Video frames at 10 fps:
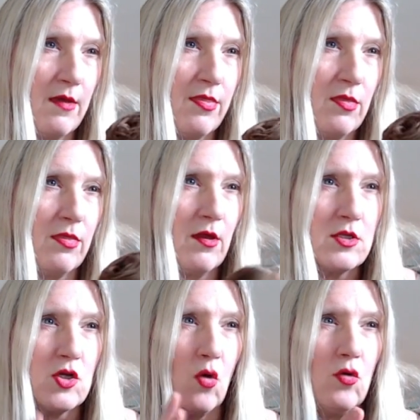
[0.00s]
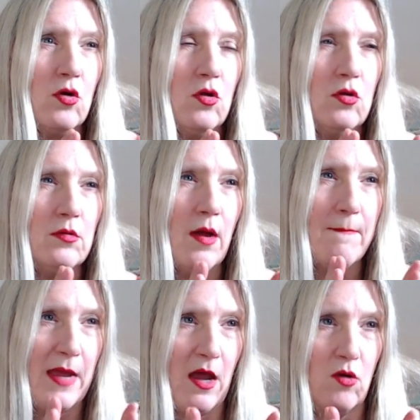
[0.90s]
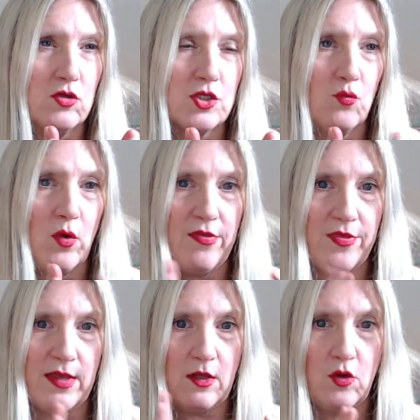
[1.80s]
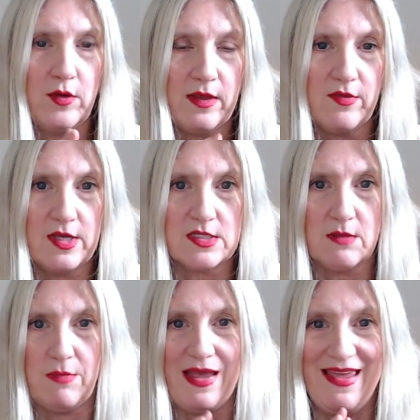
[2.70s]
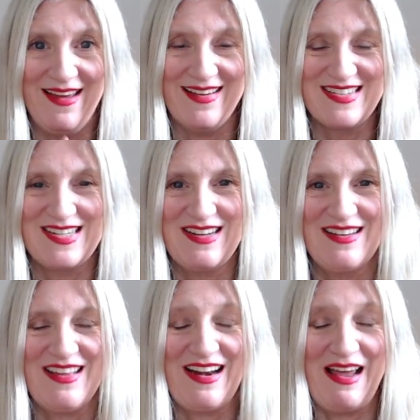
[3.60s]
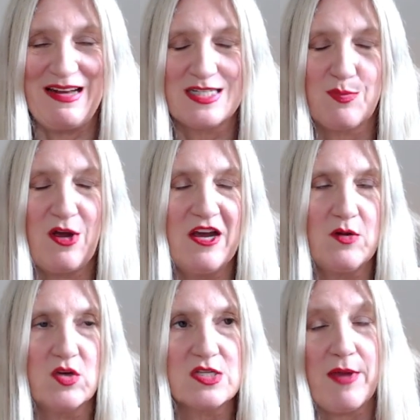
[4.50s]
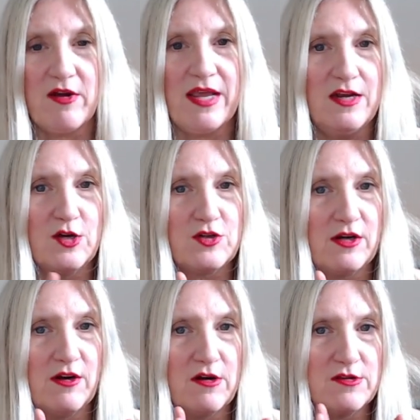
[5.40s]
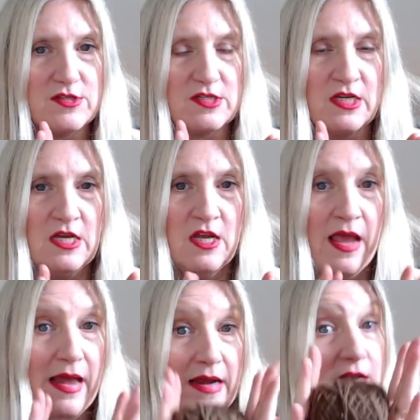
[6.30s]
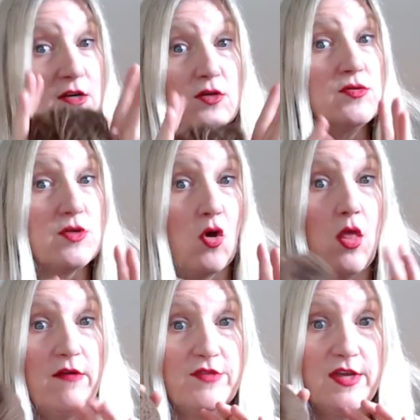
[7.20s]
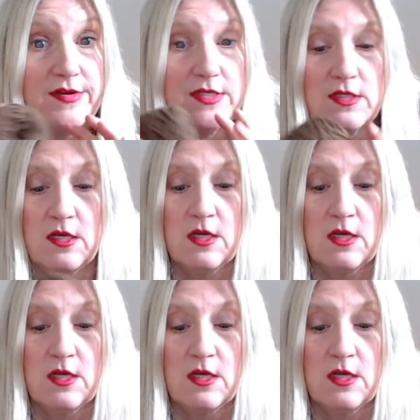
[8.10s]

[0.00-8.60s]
the total amount, with including this in my hand that I had spun, was about eight hundred yards, and I didn't use all of this.